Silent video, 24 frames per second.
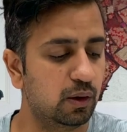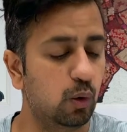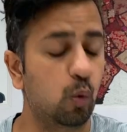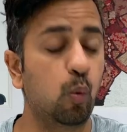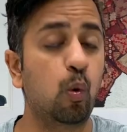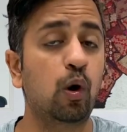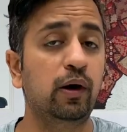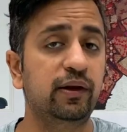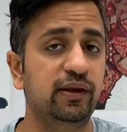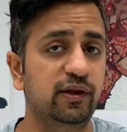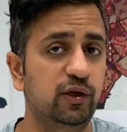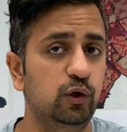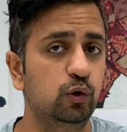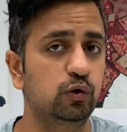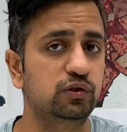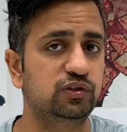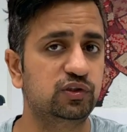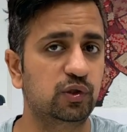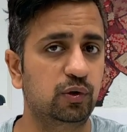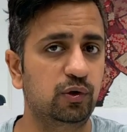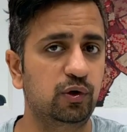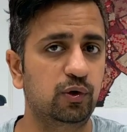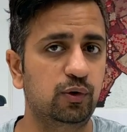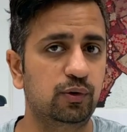what you
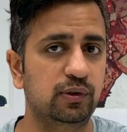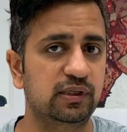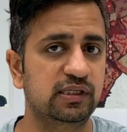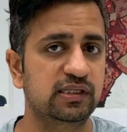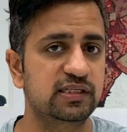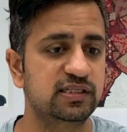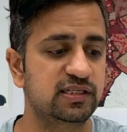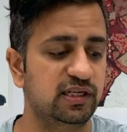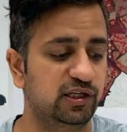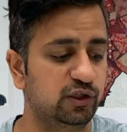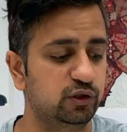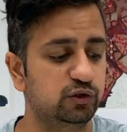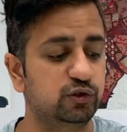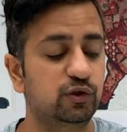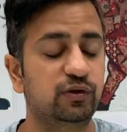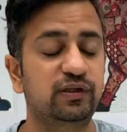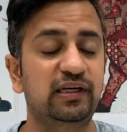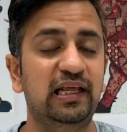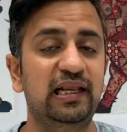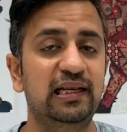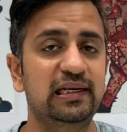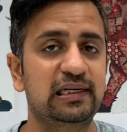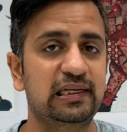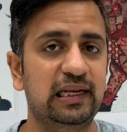should do is you should
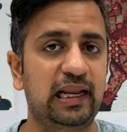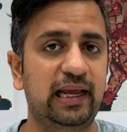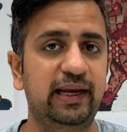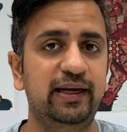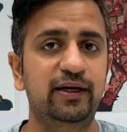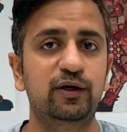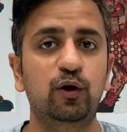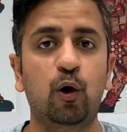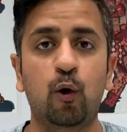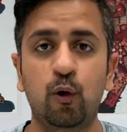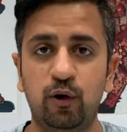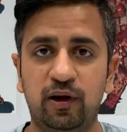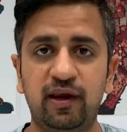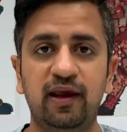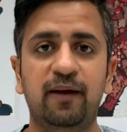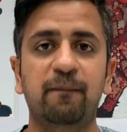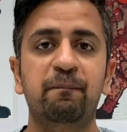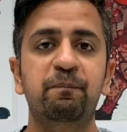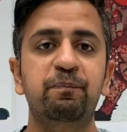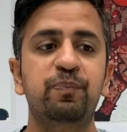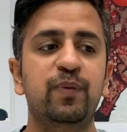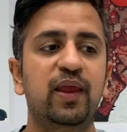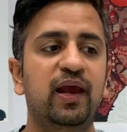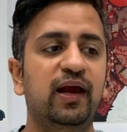tell client,
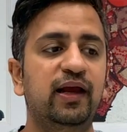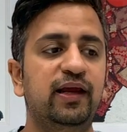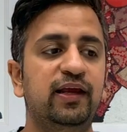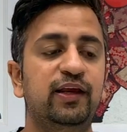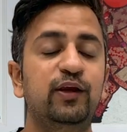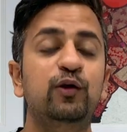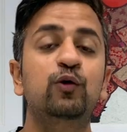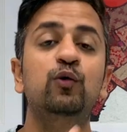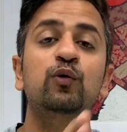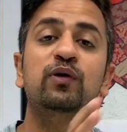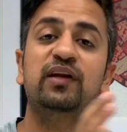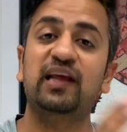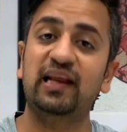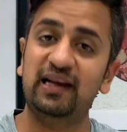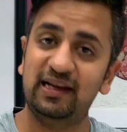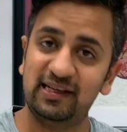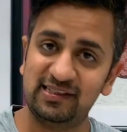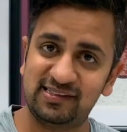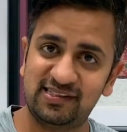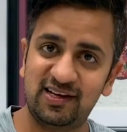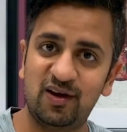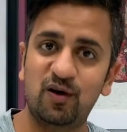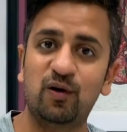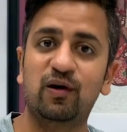okay, you tell
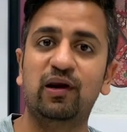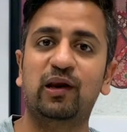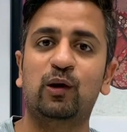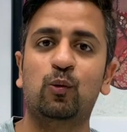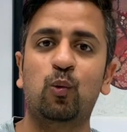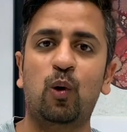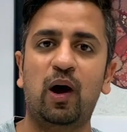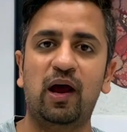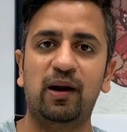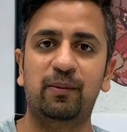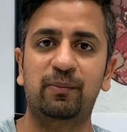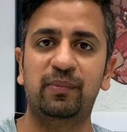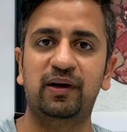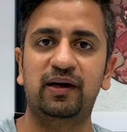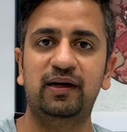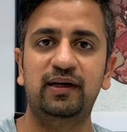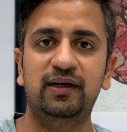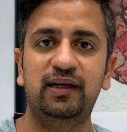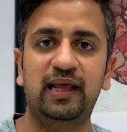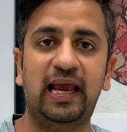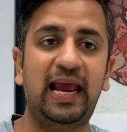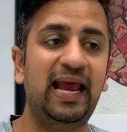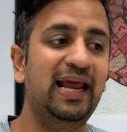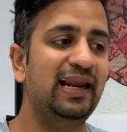us your
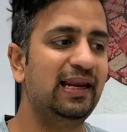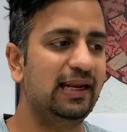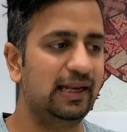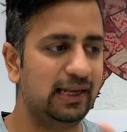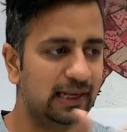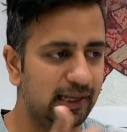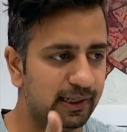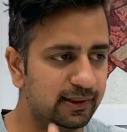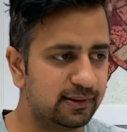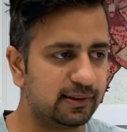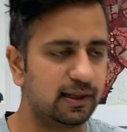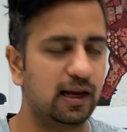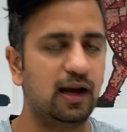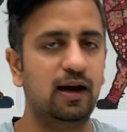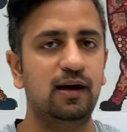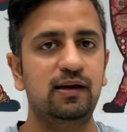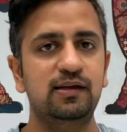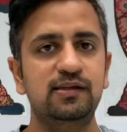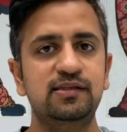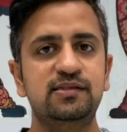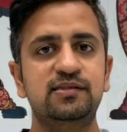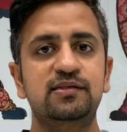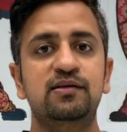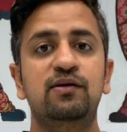requirement and let
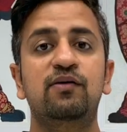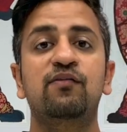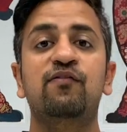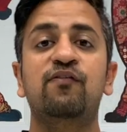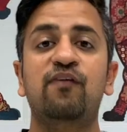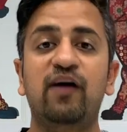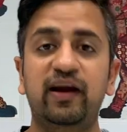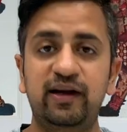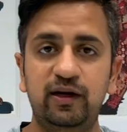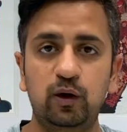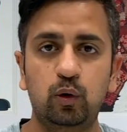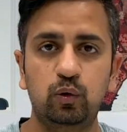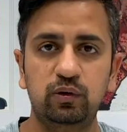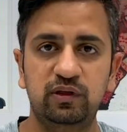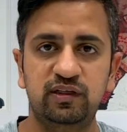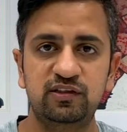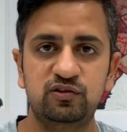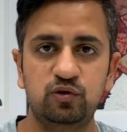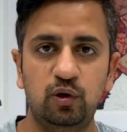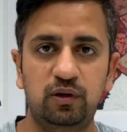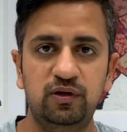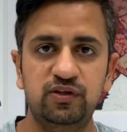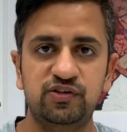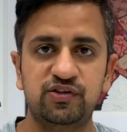us find out the
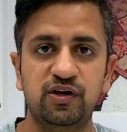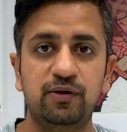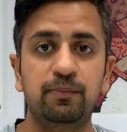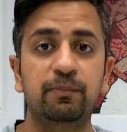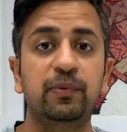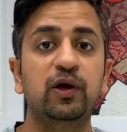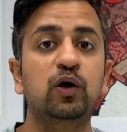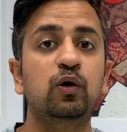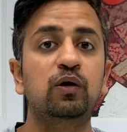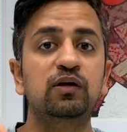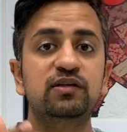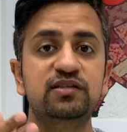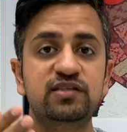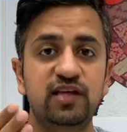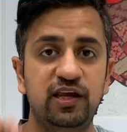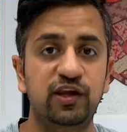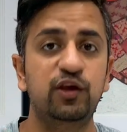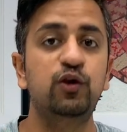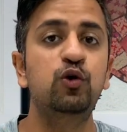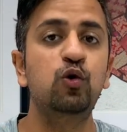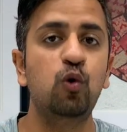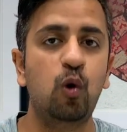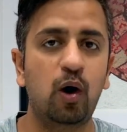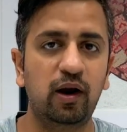solution, because
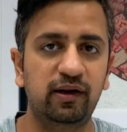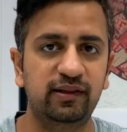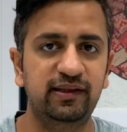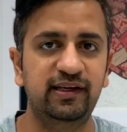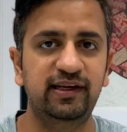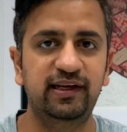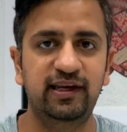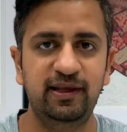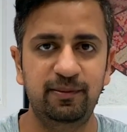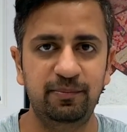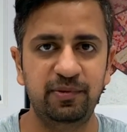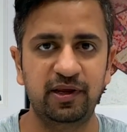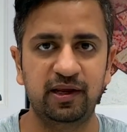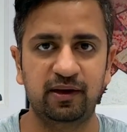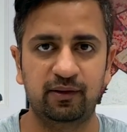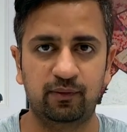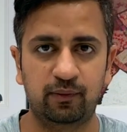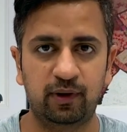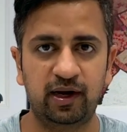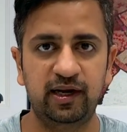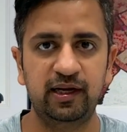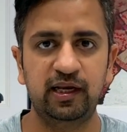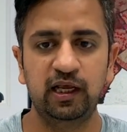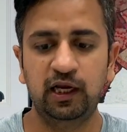you are the DBA,
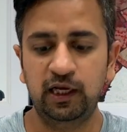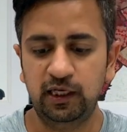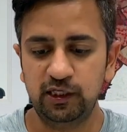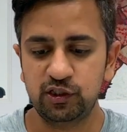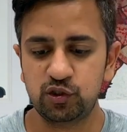right?